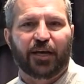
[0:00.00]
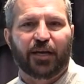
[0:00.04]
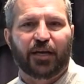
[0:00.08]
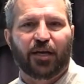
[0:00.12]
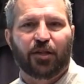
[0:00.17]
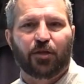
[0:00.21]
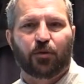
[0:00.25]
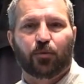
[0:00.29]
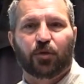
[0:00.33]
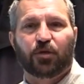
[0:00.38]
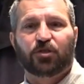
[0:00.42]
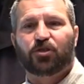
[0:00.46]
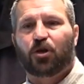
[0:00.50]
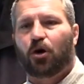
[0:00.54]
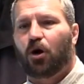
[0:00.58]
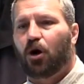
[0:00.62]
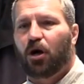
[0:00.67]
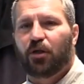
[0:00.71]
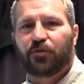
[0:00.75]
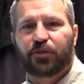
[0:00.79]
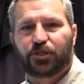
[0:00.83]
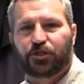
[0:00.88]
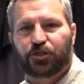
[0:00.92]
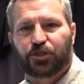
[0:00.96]
In other words,
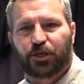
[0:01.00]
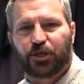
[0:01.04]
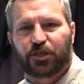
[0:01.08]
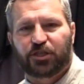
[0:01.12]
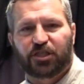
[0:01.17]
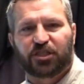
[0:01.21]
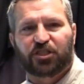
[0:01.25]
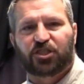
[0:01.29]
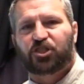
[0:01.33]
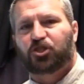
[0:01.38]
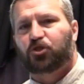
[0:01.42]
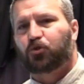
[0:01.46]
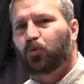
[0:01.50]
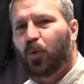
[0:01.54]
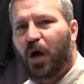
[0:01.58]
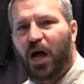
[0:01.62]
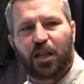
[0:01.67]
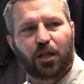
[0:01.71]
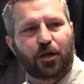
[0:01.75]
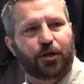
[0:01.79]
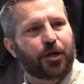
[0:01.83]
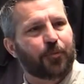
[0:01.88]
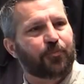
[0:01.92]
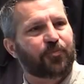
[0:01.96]
all the churches
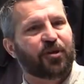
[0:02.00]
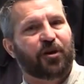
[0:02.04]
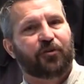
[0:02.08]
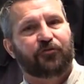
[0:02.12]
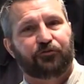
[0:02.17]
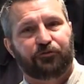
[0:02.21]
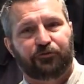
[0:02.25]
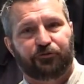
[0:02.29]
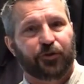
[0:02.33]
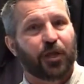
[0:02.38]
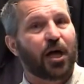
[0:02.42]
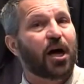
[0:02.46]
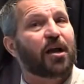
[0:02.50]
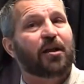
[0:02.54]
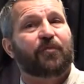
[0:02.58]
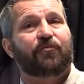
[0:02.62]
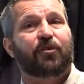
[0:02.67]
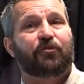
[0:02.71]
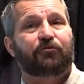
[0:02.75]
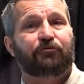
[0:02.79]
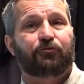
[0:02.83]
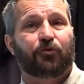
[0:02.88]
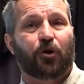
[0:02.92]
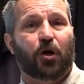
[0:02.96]
swallowed up the flood of
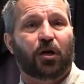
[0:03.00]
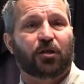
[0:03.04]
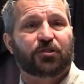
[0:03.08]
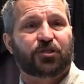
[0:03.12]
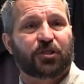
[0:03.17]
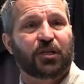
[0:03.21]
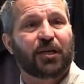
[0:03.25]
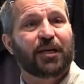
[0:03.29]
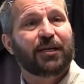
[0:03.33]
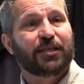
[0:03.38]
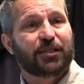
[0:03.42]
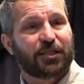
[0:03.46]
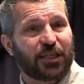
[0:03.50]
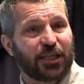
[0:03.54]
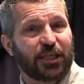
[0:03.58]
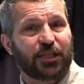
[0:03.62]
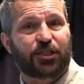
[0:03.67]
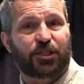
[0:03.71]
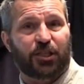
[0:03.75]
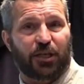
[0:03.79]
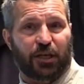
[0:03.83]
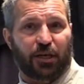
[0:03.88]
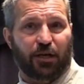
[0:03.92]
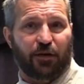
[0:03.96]
the false
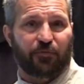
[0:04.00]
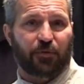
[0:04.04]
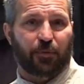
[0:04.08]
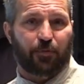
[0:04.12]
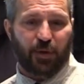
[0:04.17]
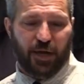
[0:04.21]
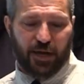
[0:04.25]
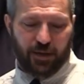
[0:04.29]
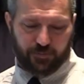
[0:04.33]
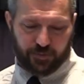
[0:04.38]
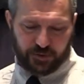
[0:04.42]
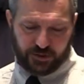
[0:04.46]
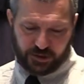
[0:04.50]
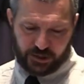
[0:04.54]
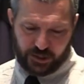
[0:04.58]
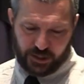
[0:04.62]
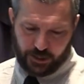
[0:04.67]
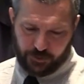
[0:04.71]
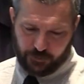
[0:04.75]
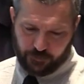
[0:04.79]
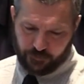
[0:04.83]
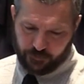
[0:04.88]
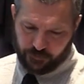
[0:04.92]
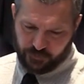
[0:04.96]
teaching of the papacy.
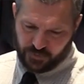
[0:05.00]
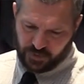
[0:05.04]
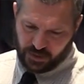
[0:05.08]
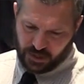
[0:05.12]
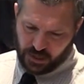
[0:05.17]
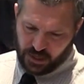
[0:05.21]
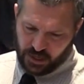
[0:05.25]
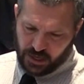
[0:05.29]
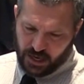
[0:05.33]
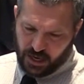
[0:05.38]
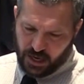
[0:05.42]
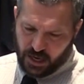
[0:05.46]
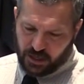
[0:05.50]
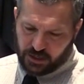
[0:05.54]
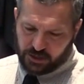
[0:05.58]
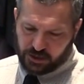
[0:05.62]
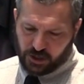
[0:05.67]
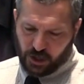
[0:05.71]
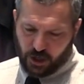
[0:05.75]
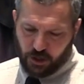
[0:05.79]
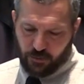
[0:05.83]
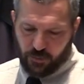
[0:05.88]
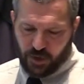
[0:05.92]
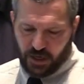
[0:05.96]

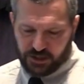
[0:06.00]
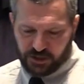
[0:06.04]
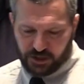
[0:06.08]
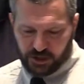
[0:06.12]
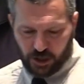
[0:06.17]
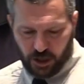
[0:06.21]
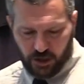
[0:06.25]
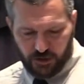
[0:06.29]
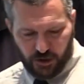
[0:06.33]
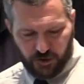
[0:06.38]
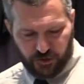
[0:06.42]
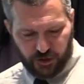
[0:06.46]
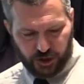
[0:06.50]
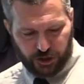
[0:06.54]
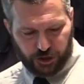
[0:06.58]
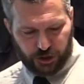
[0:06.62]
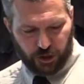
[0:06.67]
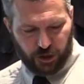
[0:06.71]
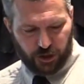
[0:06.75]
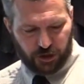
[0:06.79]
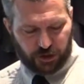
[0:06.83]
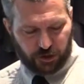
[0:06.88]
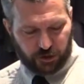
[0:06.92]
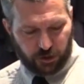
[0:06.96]
So much so that the
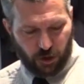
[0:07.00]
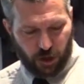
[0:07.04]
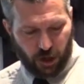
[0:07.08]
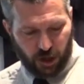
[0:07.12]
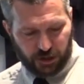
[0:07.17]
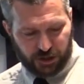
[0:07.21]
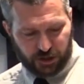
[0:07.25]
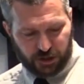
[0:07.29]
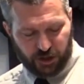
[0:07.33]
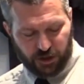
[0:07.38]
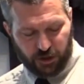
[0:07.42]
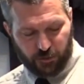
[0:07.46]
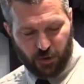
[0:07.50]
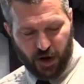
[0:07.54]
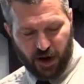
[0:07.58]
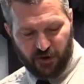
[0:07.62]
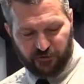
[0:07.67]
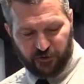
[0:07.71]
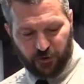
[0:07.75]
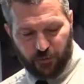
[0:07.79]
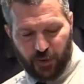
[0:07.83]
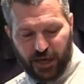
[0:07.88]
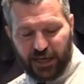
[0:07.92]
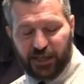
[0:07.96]
church launched in the
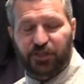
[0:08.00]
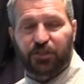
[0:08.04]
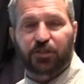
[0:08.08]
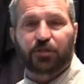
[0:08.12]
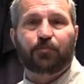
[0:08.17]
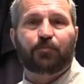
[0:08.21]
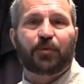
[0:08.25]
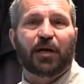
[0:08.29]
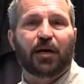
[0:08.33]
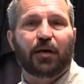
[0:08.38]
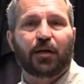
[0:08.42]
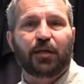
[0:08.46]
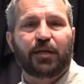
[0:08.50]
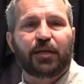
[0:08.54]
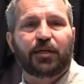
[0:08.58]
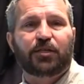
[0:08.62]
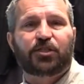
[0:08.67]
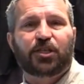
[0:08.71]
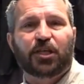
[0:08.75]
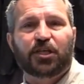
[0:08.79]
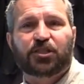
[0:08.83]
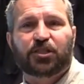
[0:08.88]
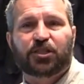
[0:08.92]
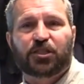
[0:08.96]
Reformation barely
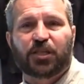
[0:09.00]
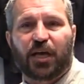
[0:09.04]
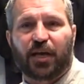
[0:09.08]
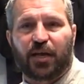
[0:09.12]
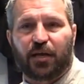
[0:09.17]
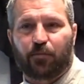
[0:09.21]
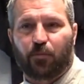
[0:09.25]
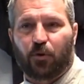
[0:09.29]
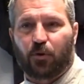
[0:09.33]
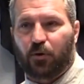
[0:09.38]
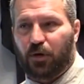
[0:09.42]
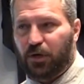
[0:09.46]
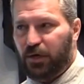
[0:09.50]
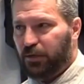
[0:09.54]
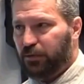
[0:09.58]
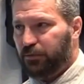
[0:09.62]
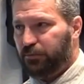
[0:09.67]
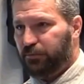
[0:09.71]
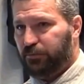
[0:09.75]
exists anymore.